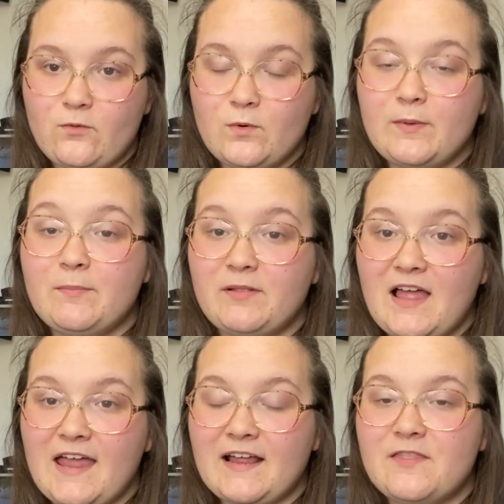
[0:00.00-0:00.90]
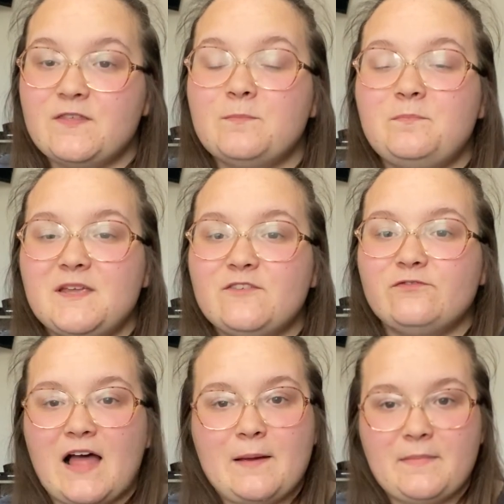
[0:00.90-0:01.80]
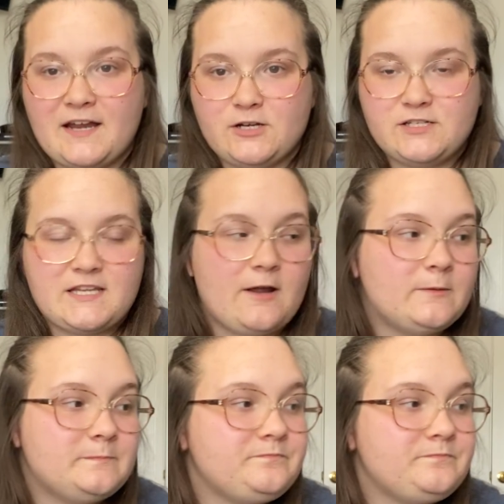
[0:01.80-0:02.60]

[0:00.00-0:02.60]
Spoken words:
will be playing the B flat minor scale.